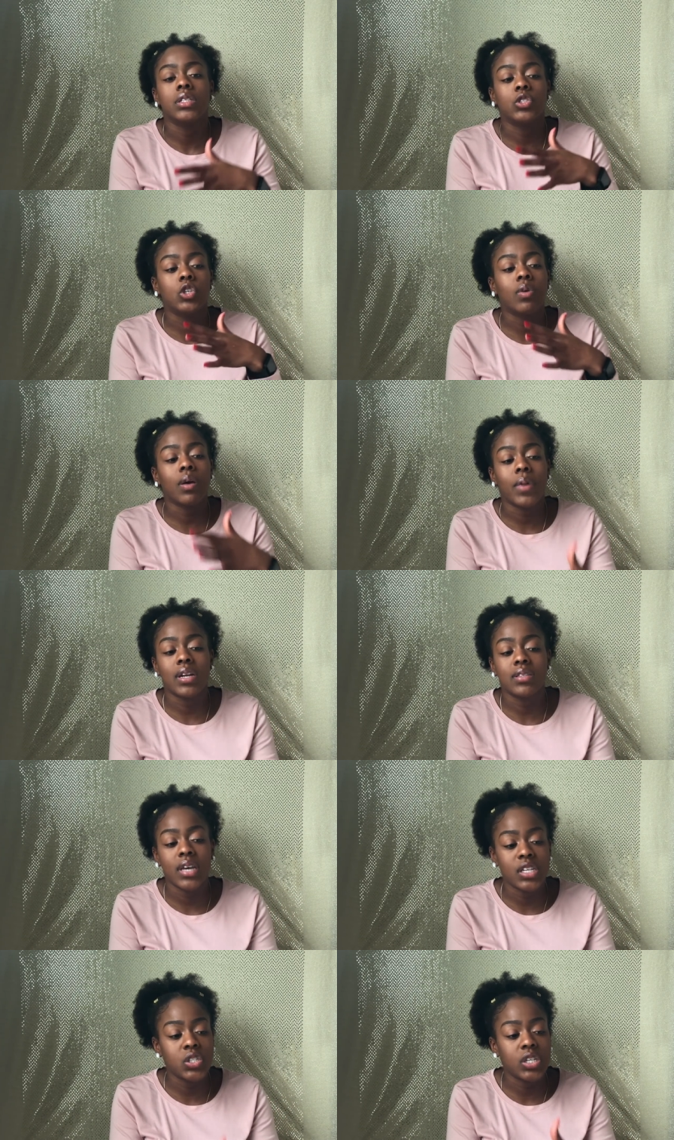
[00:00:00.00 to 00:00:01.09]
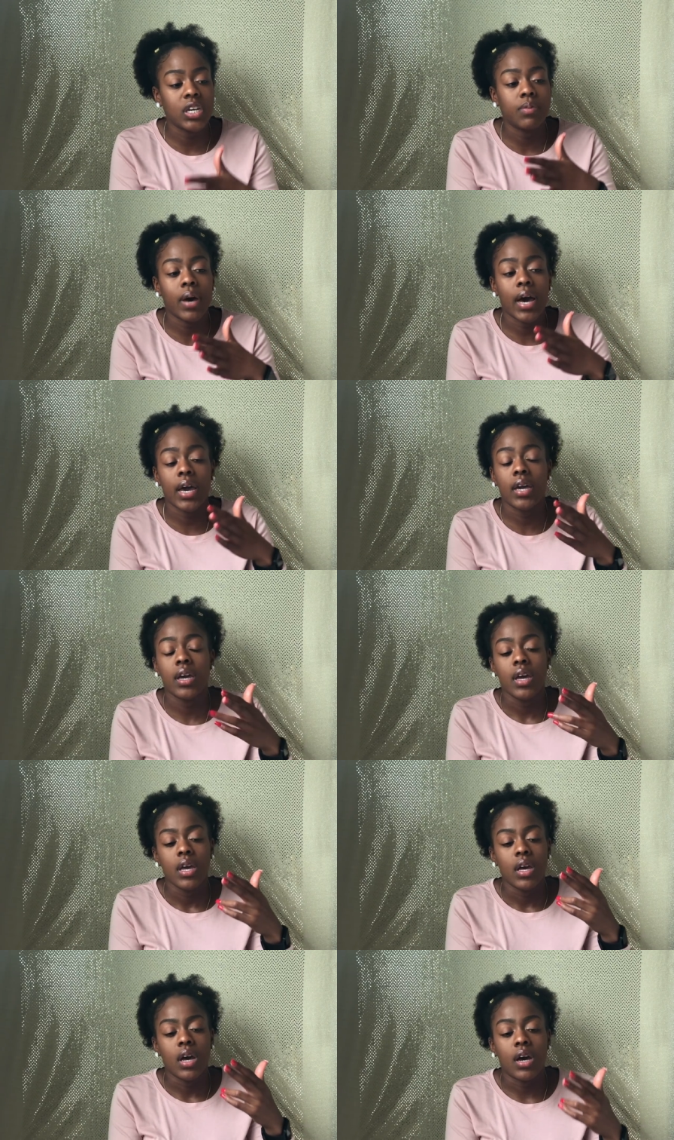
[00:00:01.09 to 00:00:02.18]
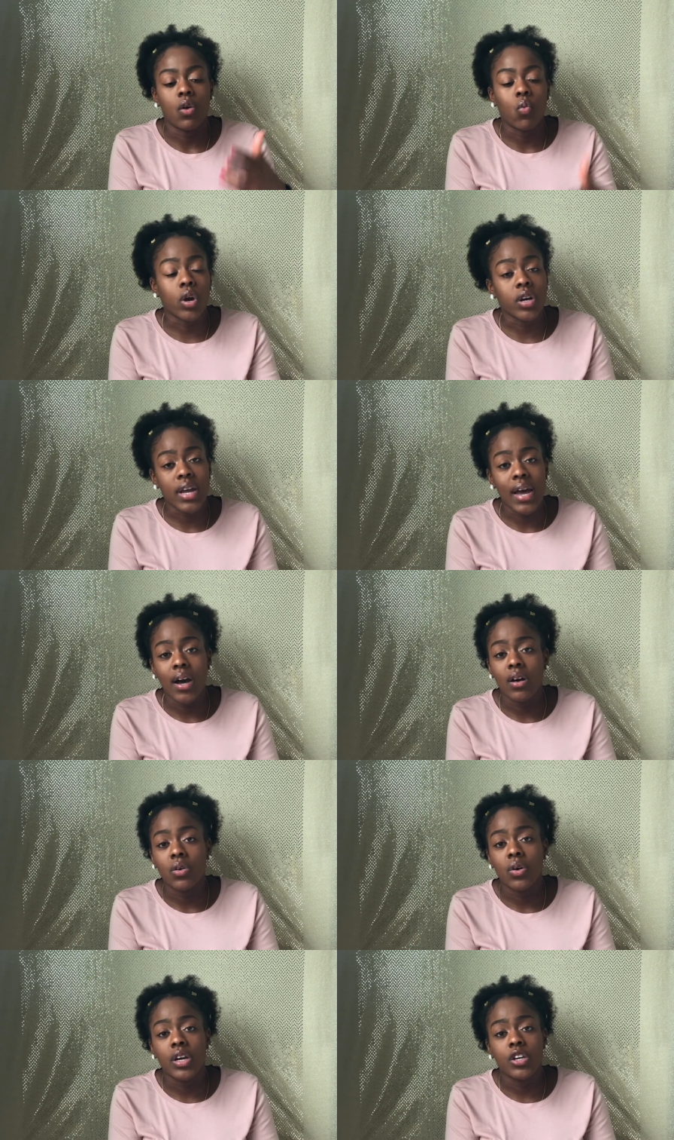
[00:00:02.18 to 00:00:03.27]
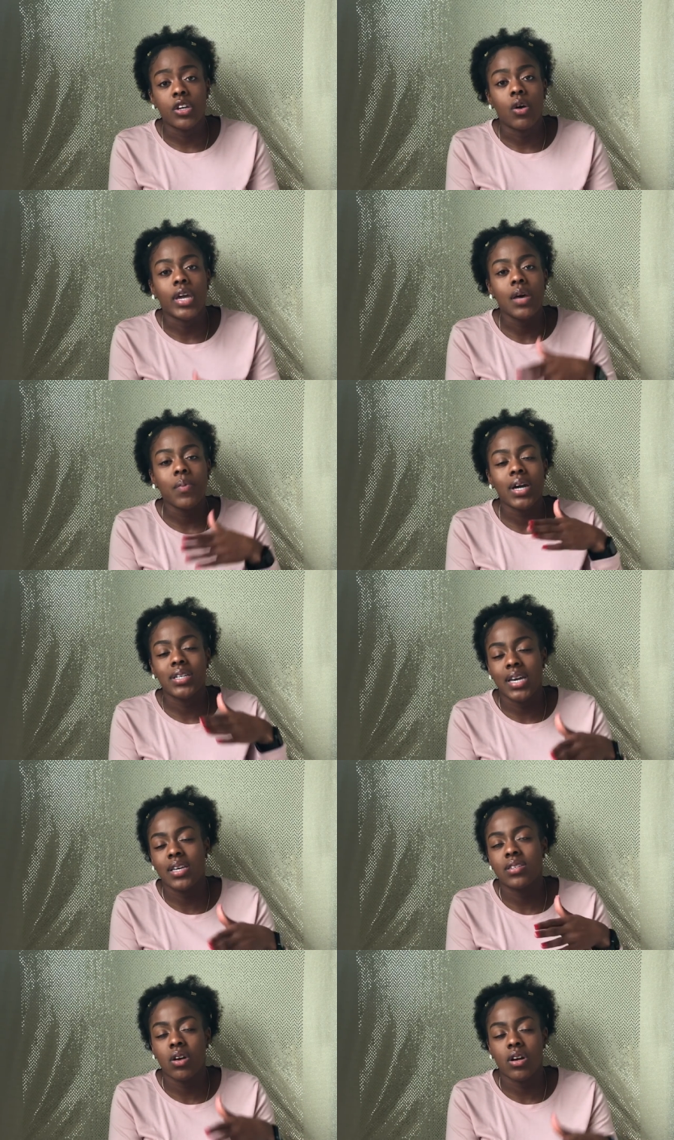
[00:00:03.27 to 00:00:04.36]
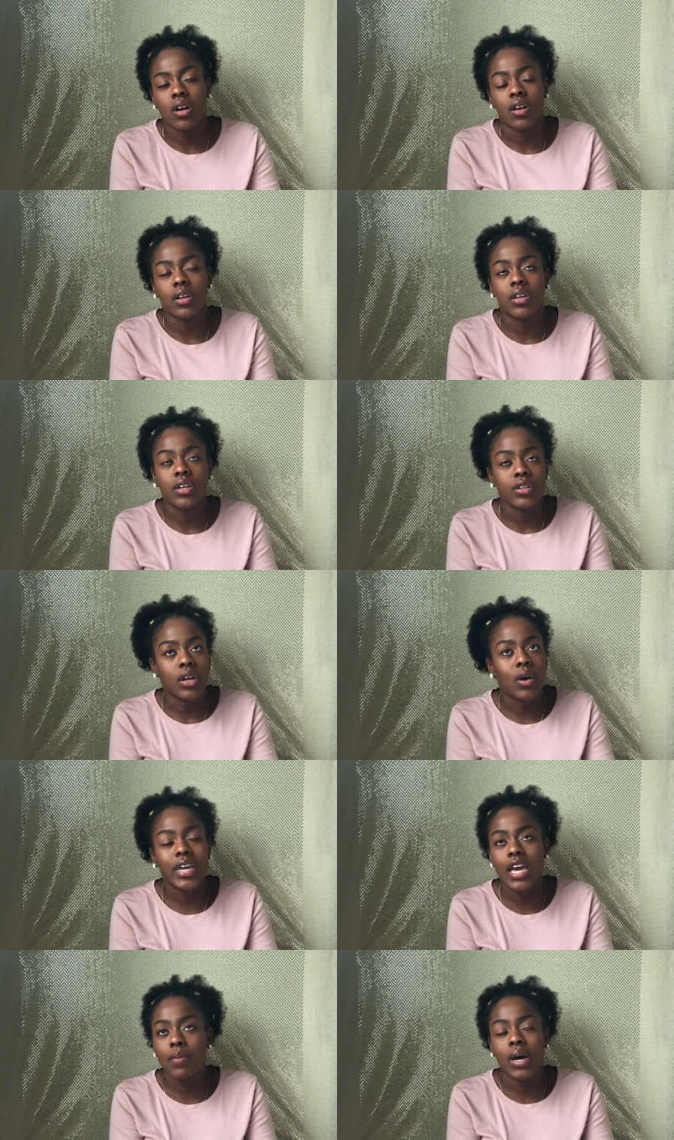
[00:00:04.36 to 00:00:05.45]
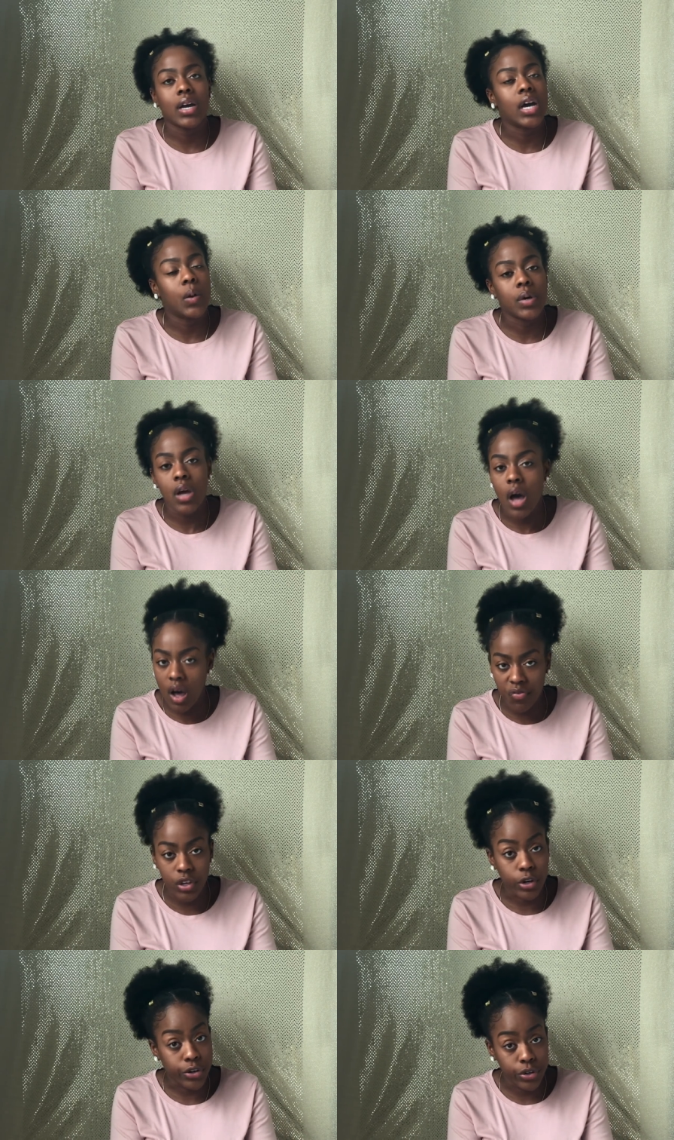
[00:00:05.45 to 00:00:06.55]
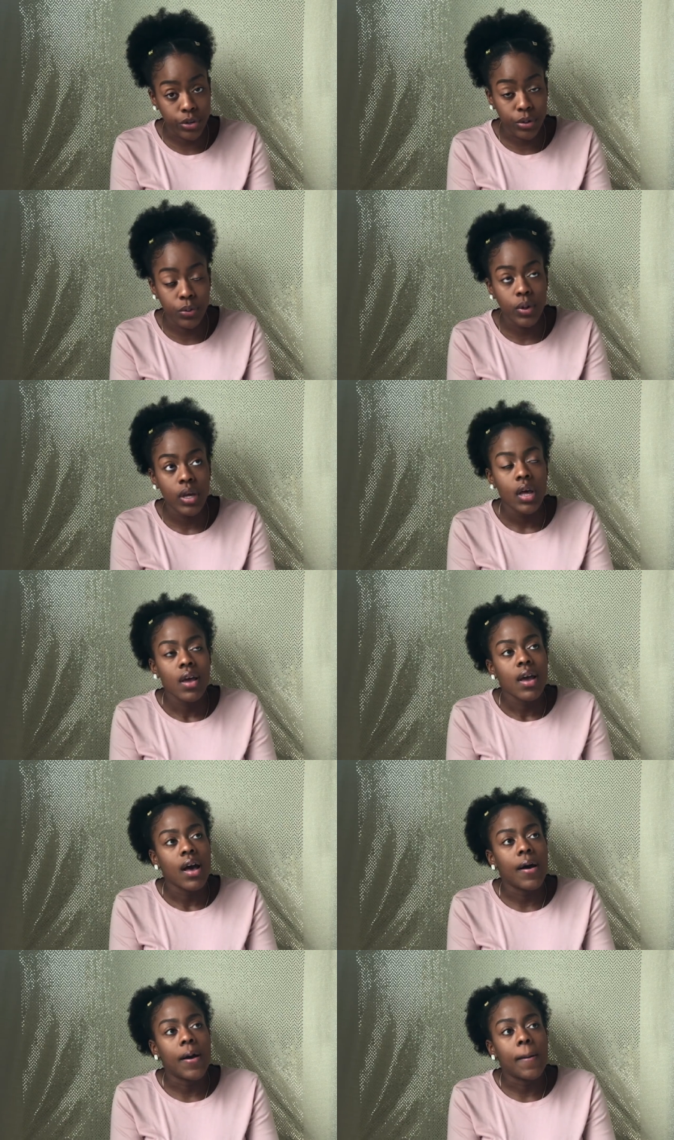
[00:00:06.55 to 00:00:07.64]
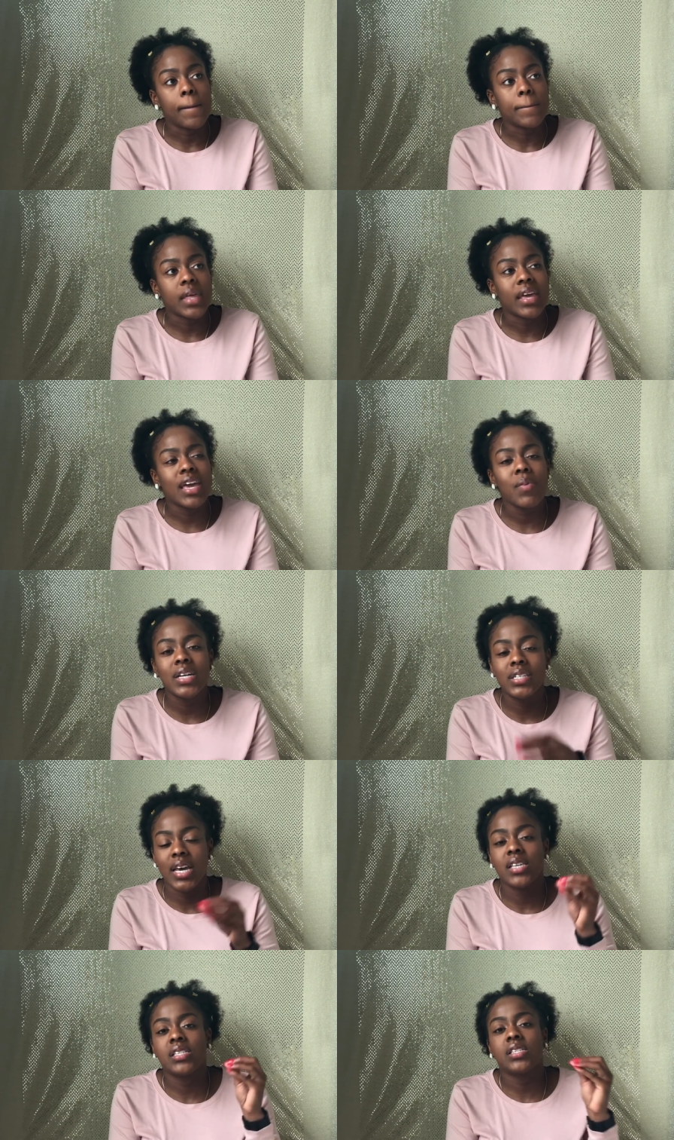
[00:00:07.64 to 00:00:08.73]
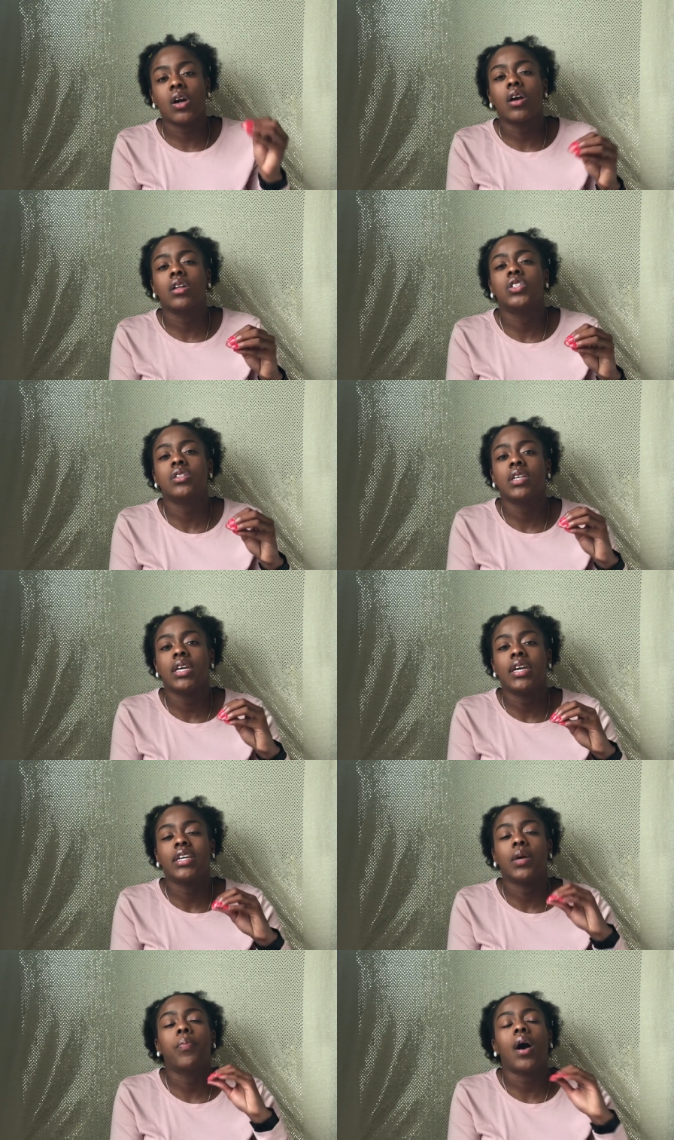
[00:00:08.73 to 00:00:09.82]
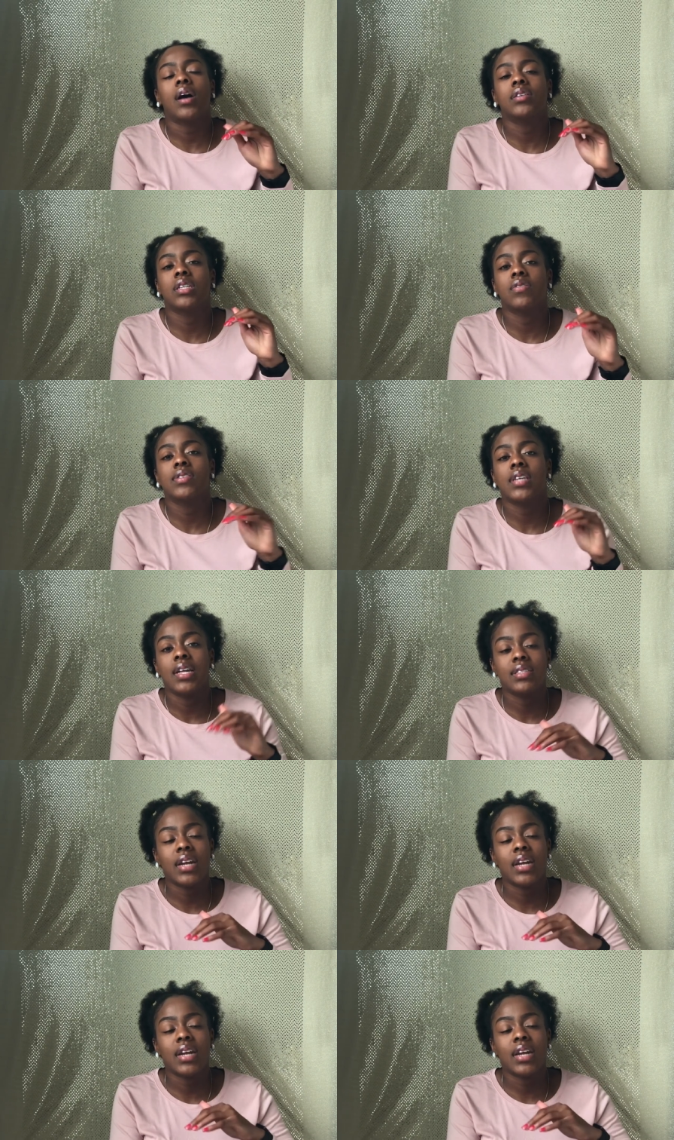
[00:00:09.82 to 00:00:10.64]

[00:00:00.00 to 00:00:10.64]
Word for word: do my meditation, my uh, workout, you know, get my day started on a good note, get my cup of coffee or two, um, and get my day started just in a positive sense.